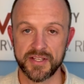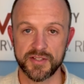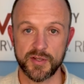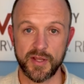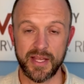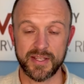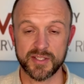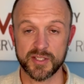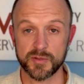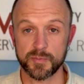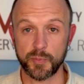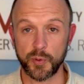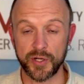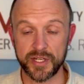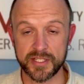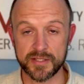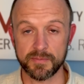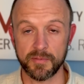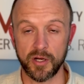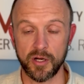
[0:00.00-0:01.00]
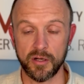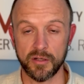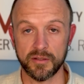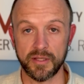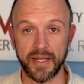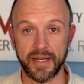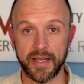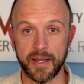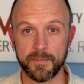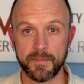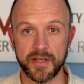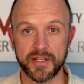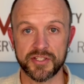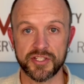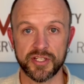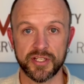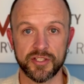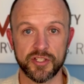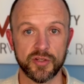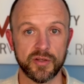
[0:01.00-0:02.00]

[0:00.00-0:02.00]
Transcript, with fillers: So the house is pretty small, like I mentioned.